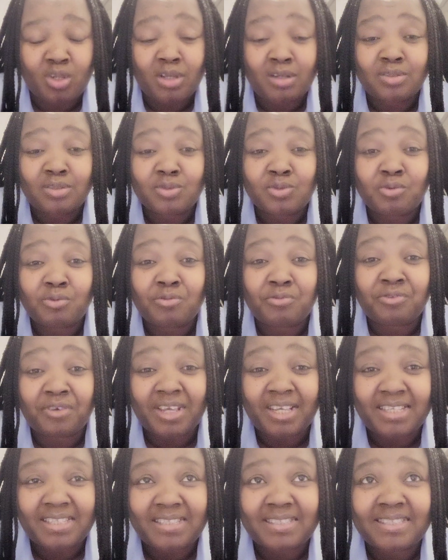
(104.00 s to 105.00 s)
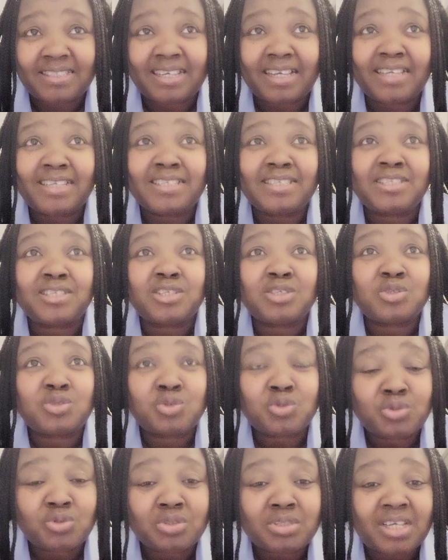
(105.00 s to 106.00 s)
So first, there is a
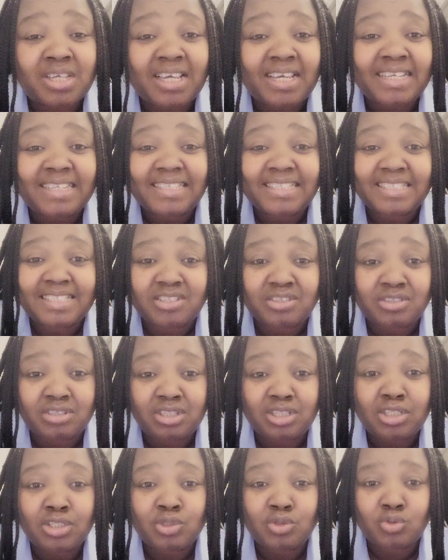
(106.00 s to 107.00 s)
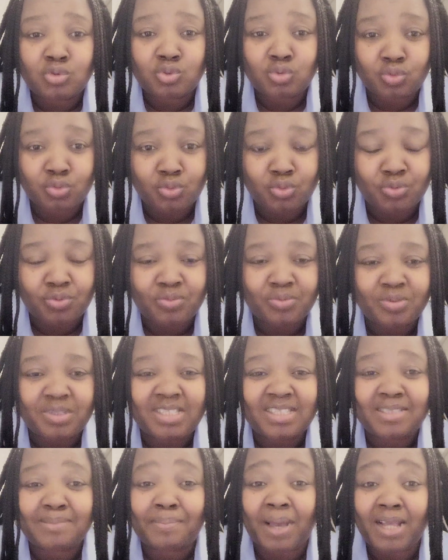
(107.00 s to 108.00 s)
suicide screening tool.
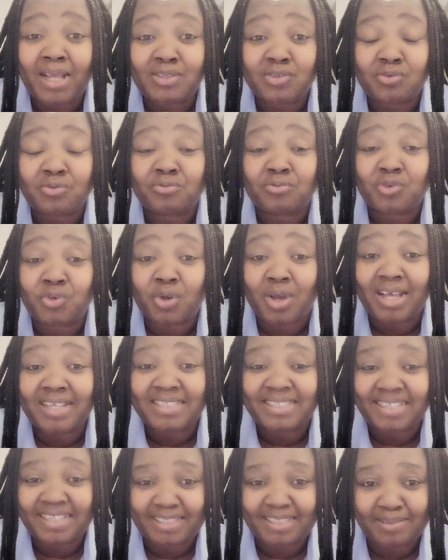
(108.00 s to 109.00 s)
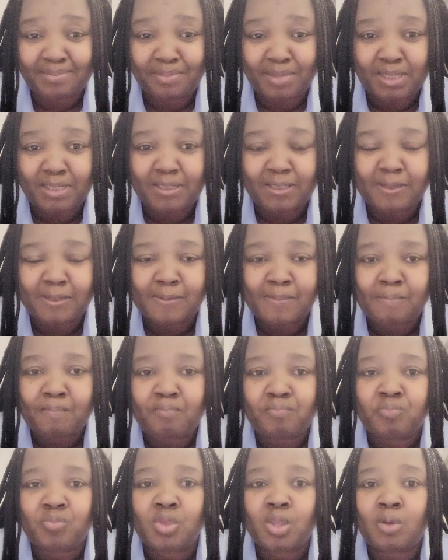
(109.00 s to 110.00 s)
It's part of your assessment.
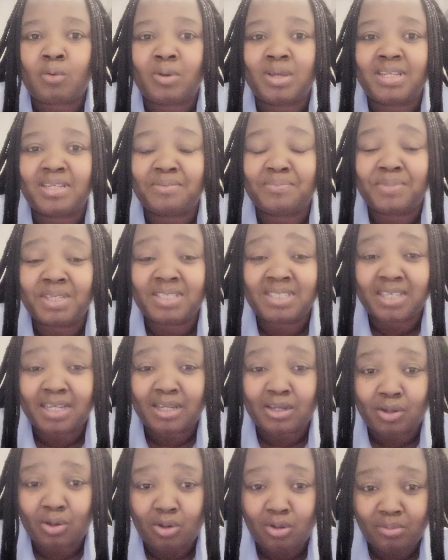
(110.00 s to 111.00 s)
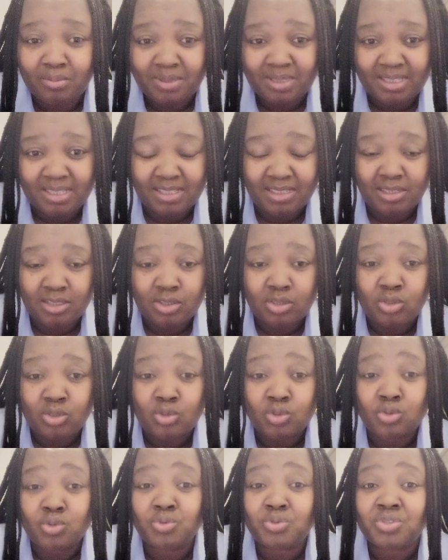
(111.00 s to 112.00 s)
When the patient comes in,
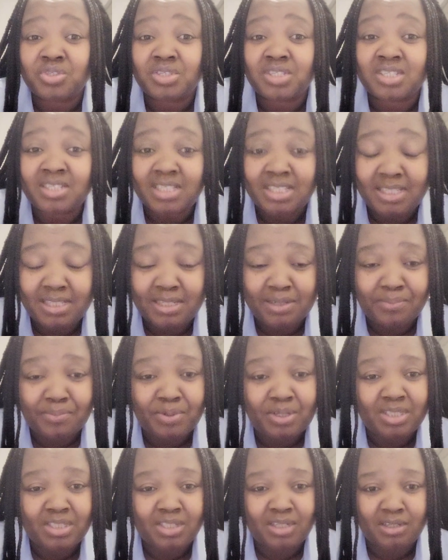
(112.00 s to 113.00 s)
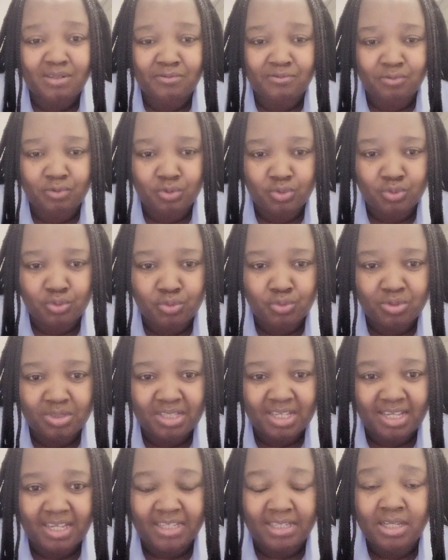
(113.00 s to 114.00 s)
you screen the patient for
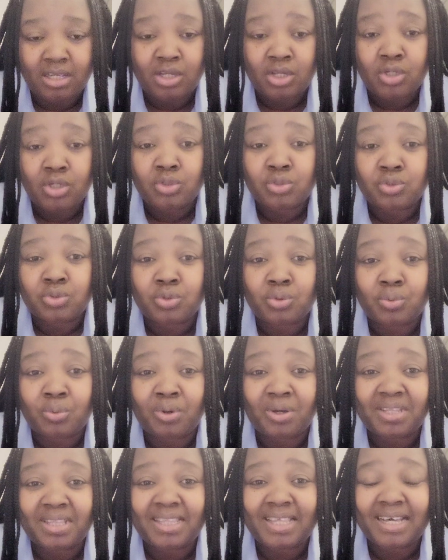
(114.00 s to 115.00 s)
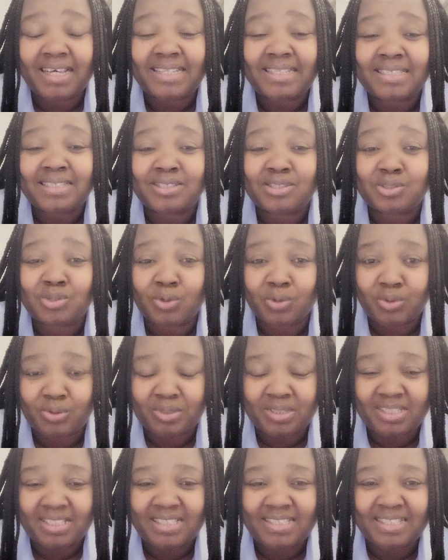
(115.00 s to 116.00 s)
suicide. So what that
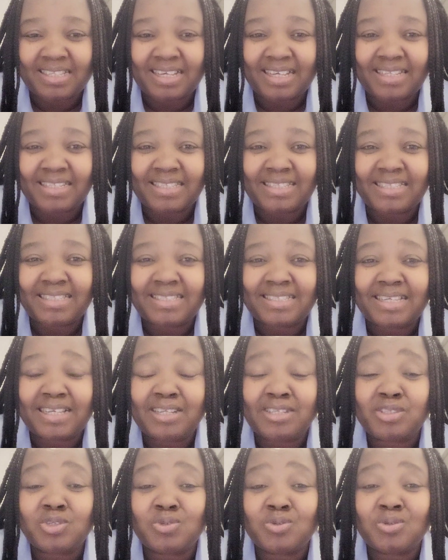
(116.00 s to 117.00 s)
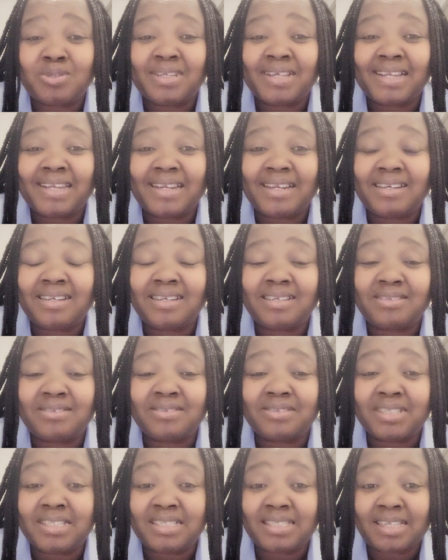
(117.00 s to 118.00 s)
does is that it tells you the
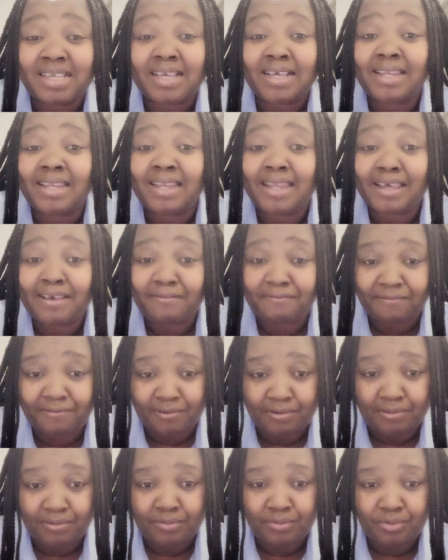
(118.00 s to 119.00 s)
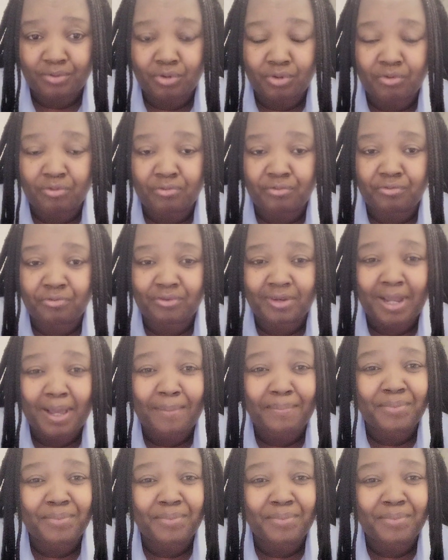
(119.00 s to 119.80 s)
risk level of that